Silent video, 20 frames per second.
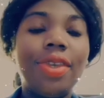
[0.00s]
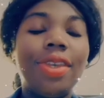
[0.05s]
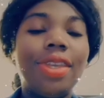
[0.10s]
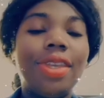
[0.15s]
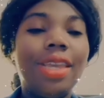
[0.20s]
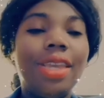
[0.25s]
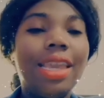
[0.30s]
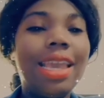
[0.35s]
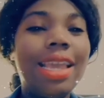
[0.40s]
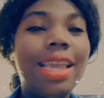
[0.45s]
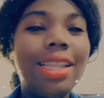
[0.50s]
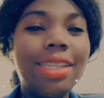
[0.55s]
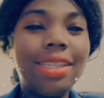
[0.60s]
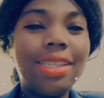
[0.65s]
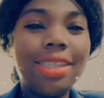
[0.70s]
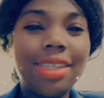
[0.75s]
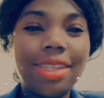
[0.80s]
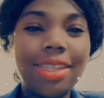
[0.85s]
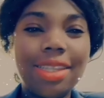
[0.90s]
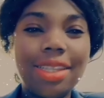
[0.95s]

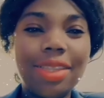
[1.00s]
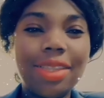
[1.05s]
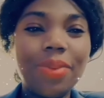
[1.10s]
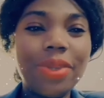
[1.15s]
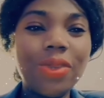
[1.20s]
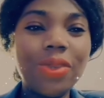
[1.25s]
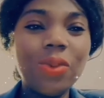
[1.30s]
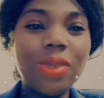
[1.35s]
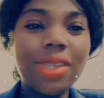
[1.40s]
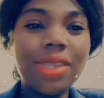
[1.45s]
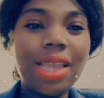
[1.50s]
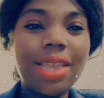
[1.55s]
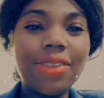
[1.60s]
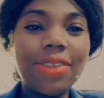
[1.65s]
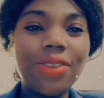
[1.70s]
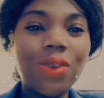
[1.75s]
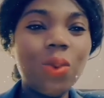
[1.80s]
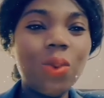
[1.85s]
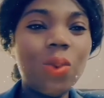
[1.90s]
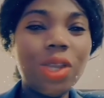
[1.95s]
And the person was asked,
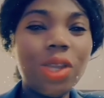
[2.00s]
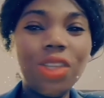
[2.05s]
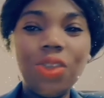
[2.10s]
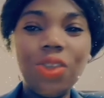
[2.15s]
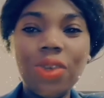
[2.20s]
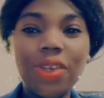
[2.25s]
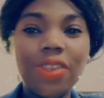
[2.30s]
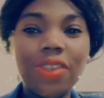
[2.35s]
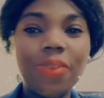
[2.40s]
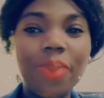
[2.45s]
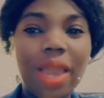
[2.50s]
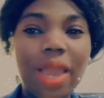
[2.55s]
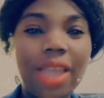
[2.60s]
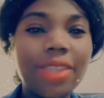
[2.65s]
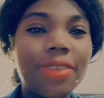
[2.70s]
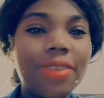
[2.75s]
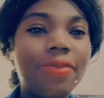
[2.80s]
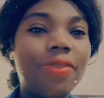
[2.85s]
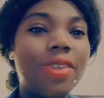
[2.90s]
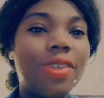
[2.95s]
"So what do you expect
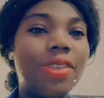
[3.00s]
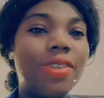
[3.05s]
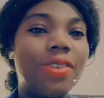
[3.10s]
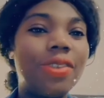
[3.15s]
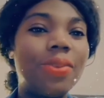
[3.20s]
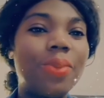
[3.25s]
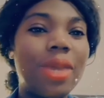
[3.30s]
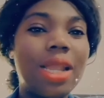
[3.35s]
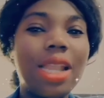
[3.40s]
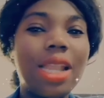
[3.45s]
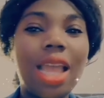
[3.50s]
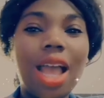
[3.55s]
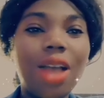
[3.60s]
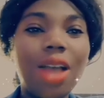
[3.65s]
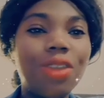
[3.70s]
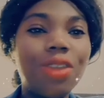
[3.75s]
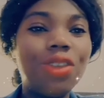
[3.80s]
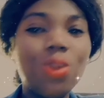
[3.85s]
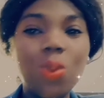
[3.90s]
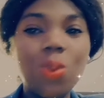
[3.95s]
of this? What, how
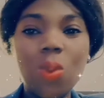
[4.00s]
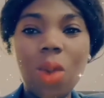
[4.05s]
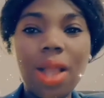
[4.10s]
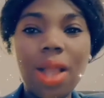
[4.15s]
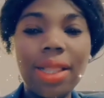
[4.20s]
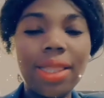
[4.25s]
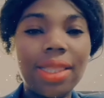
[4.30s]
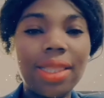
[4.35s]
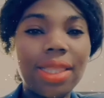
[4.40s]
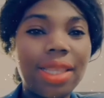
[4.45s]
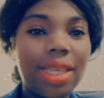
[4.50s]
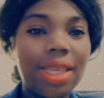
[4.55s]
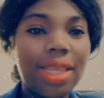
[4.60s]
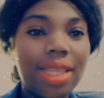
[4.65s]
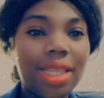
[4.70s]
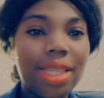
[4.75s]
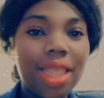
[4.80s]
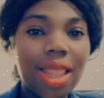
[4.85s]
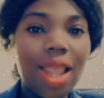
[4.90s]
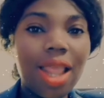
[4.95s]
do you want
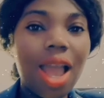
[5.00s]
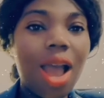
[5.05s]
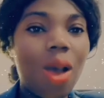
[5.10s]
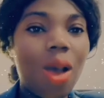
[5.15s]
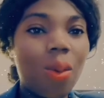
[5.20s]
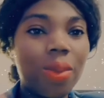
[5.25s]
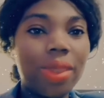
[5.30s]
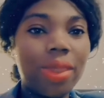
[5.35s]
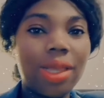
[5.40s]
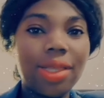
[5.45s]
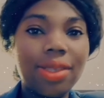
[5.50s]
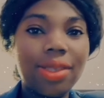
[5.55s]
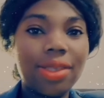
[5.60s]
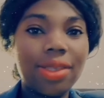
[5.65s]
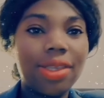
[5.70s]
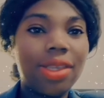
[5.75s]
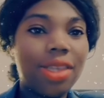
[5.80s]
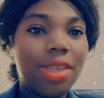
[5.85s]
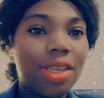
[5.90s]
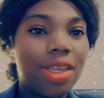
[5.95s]
now that
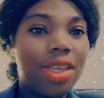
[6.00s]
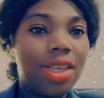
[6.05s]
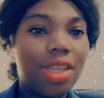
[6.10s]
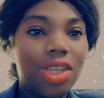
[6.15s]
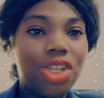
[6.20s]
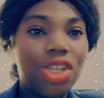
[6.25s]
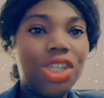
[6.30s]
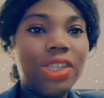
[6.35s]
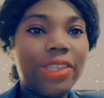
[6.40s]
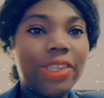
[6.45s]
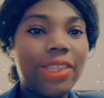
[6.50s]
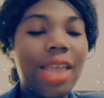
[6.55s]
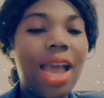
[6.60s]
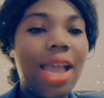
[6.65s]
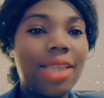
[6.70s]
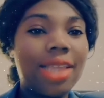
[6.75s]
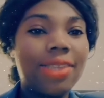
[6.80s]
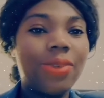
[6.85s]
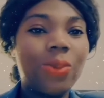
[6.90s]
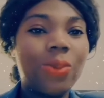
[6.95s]
she
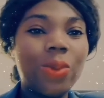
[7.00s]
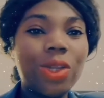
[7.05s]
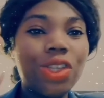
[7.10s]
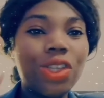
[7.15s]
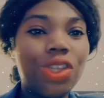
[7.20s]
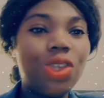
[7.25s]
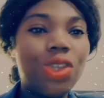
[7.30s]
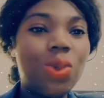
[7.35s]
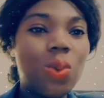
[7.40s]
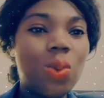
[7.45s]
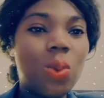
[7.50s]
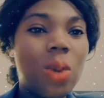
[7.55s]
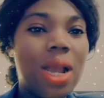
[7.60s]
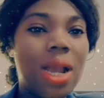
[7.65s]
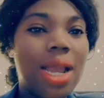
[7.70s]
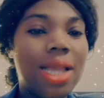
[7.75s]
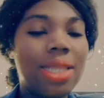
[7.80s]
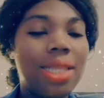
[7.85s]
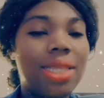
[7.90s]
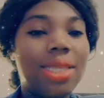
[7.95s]
starts? What do you
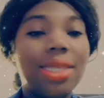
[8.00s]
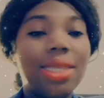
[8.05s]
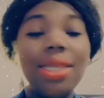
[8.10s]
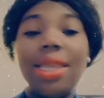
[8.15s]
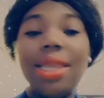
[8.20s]
want?" I said,